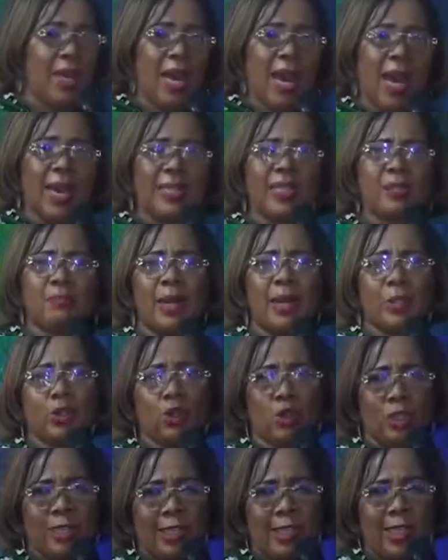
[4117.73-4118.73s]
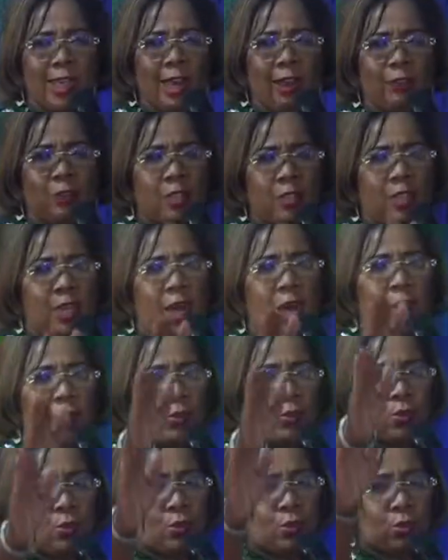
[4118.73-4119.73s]
And the man just left the
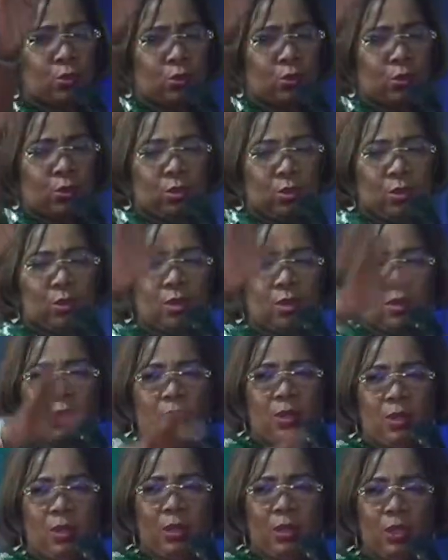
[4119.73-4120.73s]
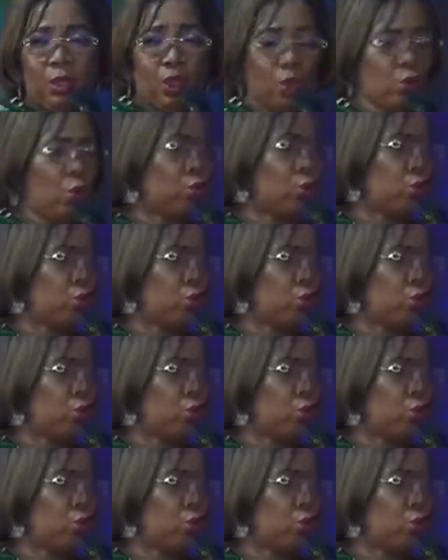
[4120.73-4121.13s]
house. She was